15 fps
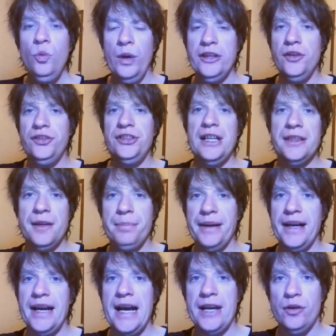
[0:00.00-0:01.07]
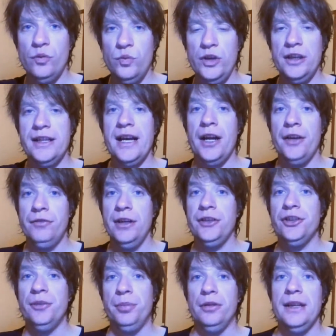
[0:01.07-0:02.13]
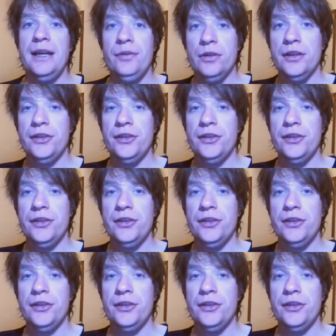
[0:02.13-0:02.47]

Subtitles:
where you set the bar at a really unreasonable level.